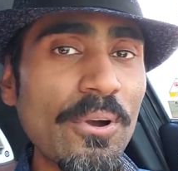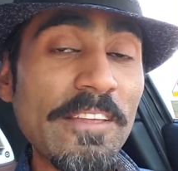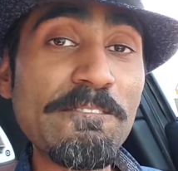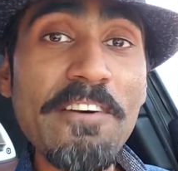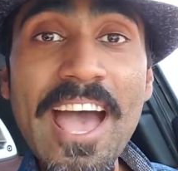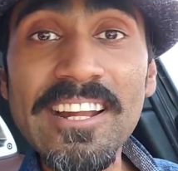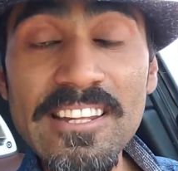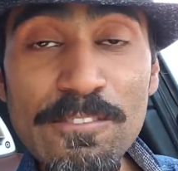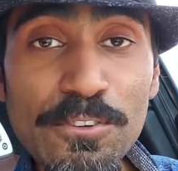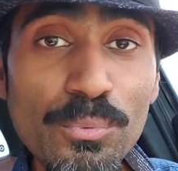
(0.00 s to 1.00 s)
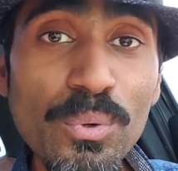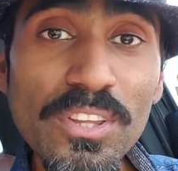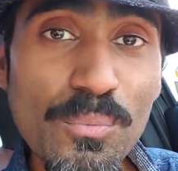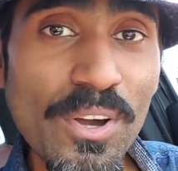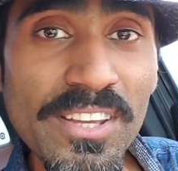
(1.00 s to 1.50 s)
In fact, if you
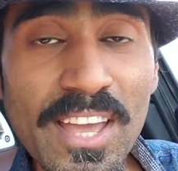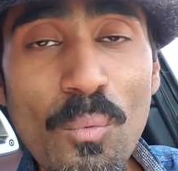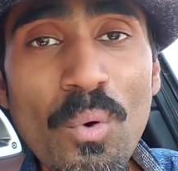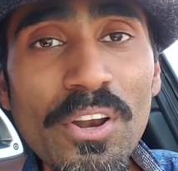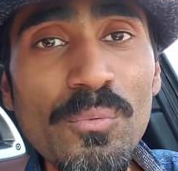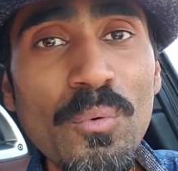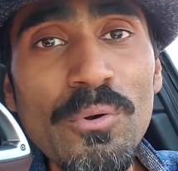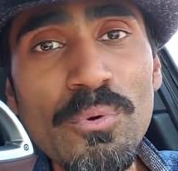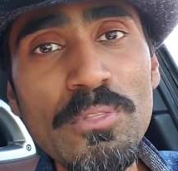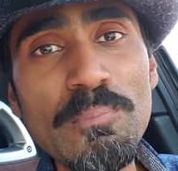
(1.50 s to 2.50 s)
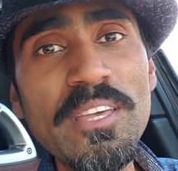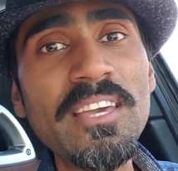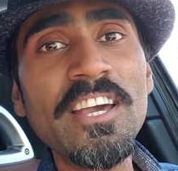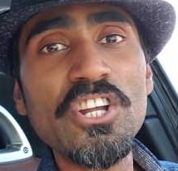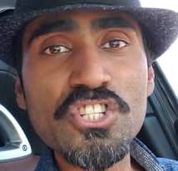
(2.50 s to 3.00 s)
really want to get one on one with
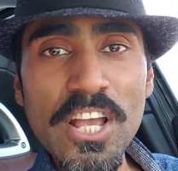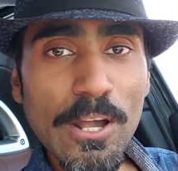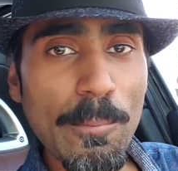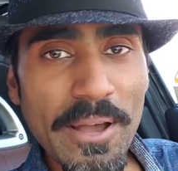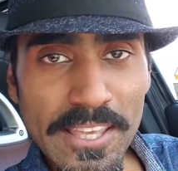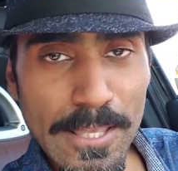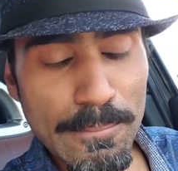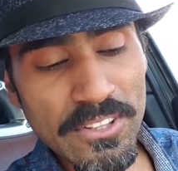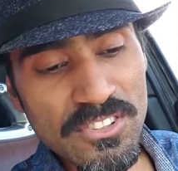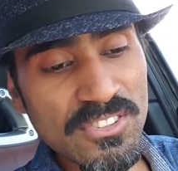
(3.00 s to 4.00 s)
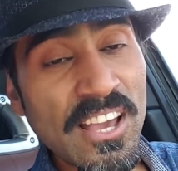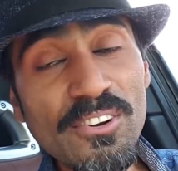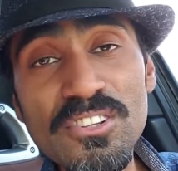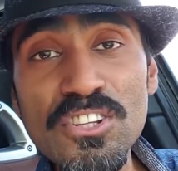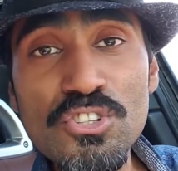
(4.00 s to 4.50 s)
me, check out my email. It's
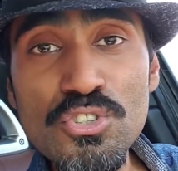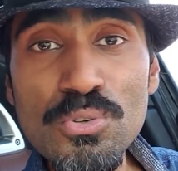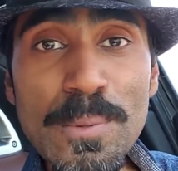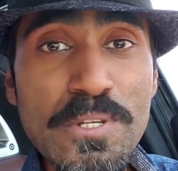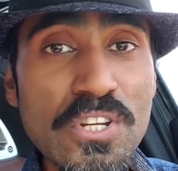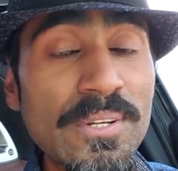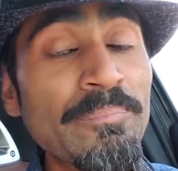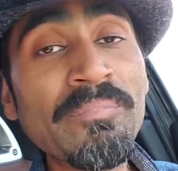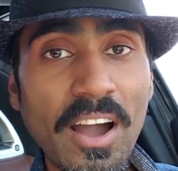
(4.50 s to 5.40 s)
down in the description.